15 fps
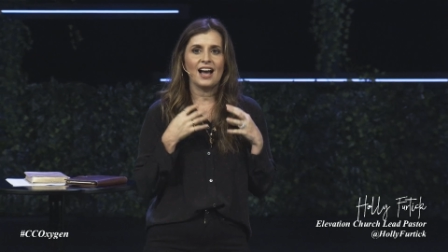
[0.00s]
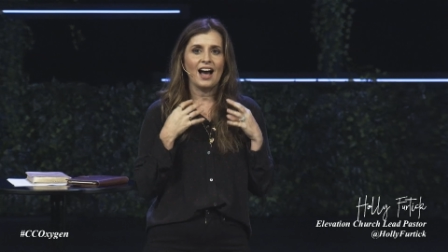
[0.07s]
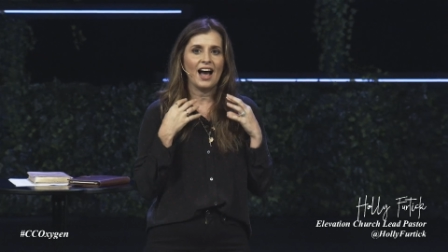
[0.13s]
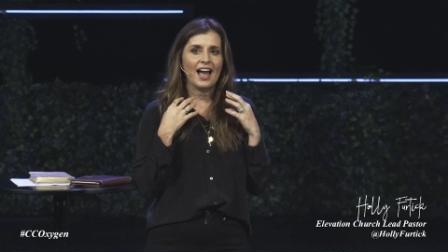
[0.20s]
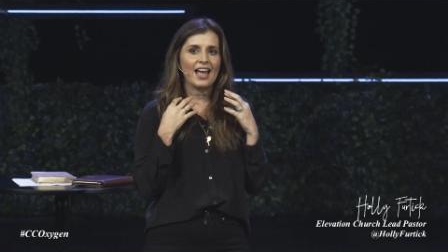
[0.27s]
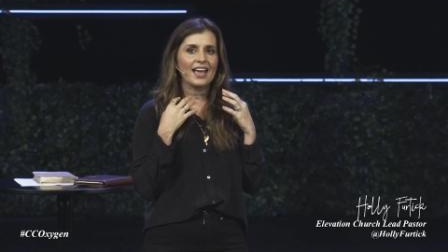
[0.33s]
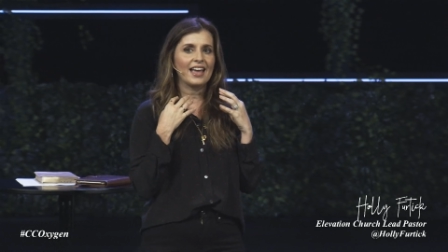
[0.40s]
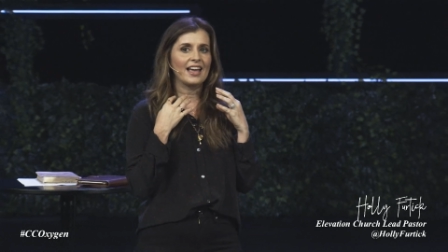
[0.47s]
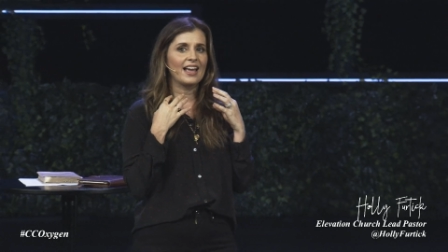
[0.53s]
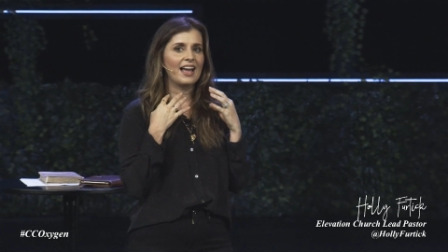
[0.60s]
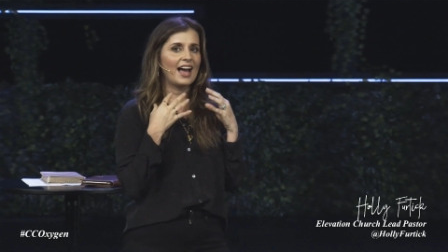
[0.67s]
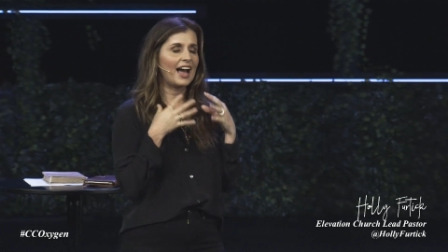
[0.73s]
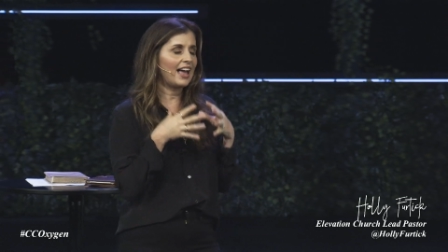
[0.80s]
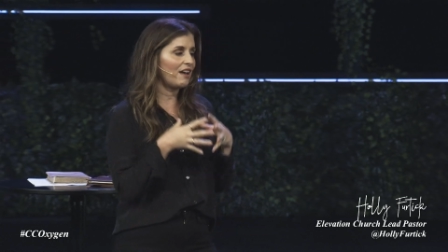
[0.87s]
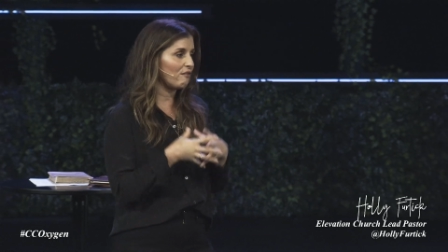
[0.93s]
I
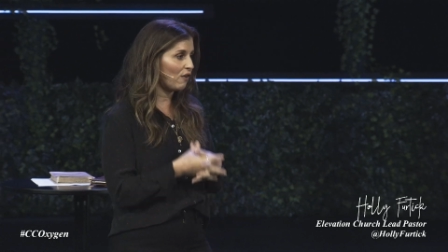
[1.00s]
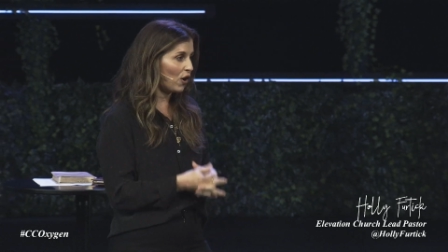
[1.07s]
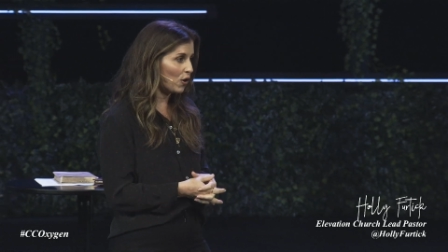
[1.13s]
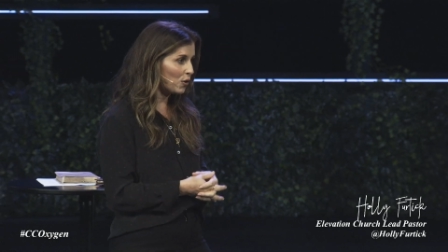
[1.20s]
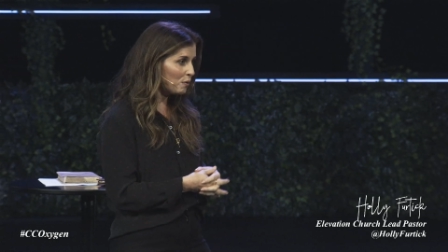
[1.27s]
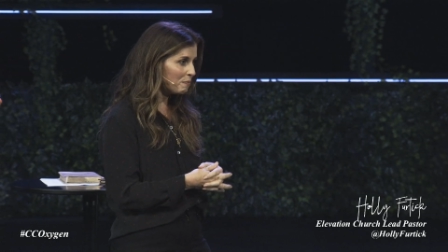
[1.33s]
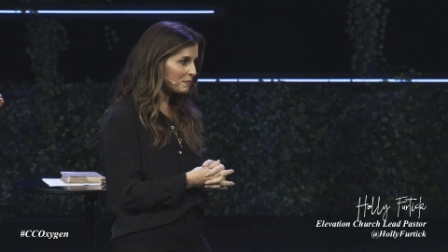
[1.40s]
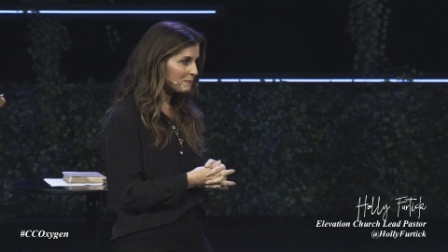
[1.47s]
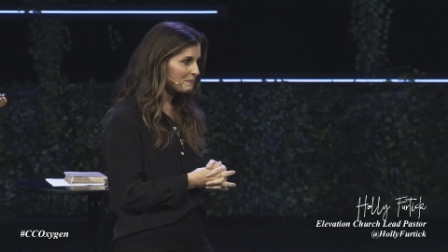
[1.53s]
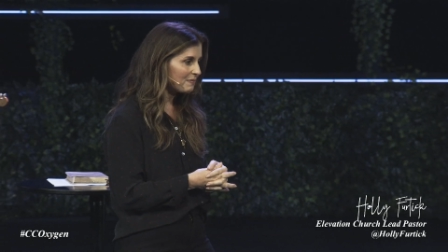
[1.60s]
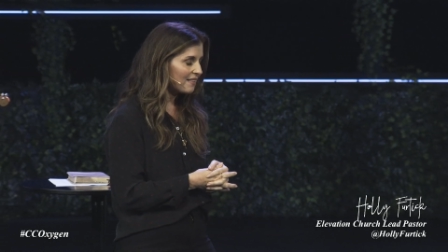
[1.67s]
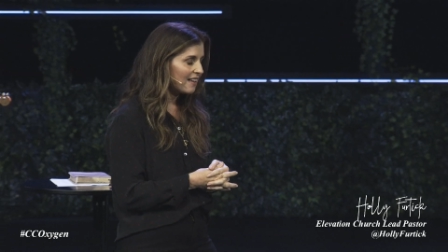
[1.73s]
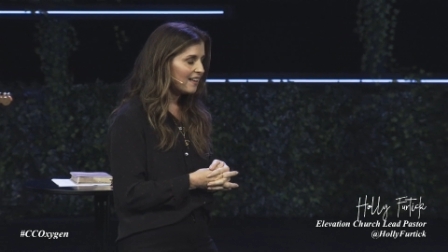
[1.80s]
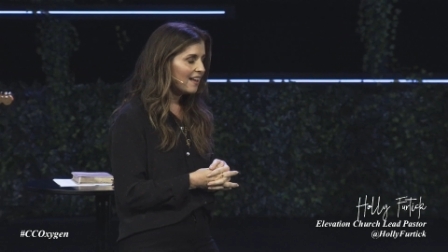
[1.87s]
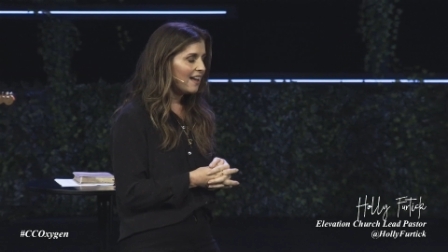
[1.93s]
have
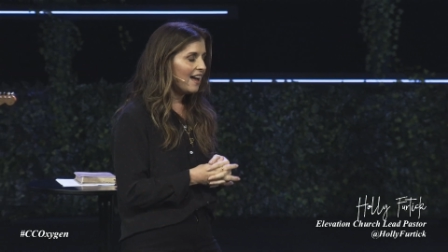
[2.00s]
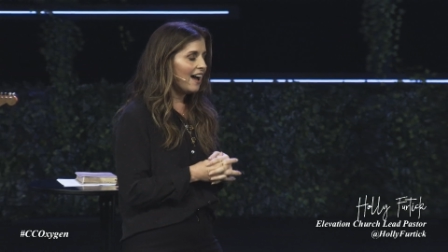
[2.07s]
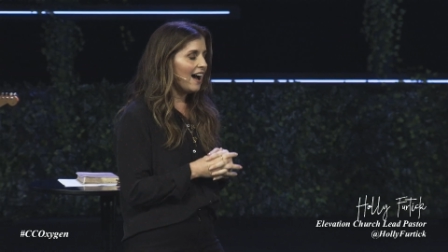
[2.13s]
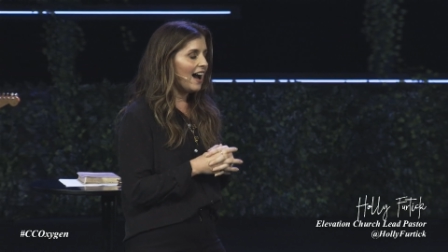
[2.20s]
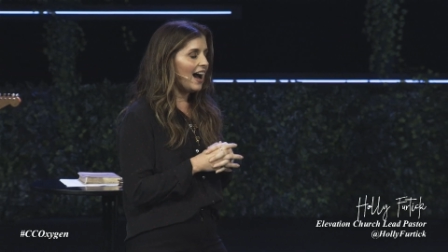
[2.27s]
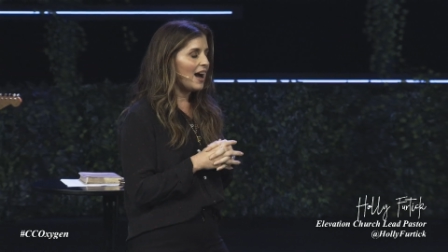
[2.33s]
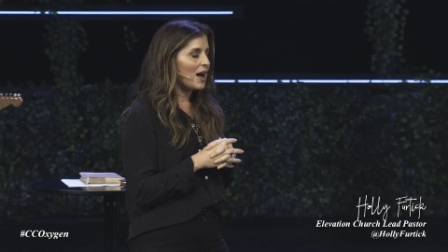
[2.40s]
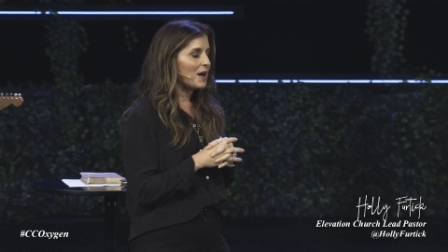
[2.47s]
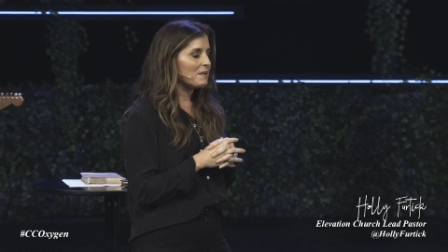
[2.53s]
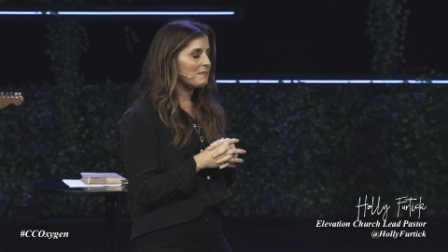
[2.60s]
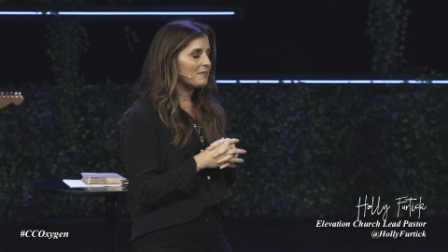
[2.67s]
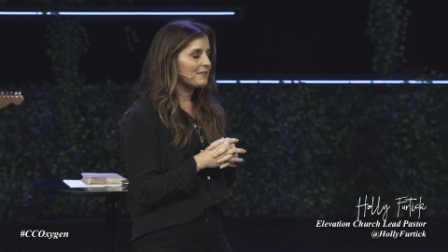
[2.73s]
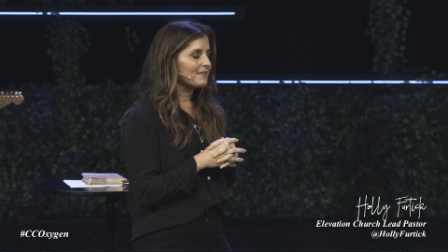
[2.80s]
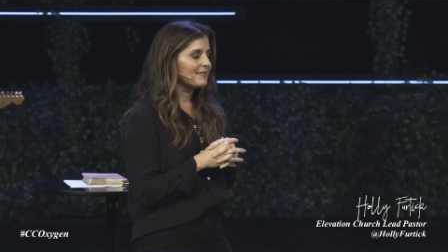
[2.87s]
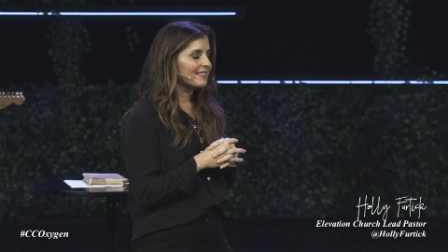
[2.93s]
hope.
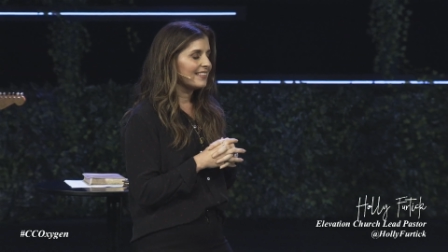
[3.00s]
I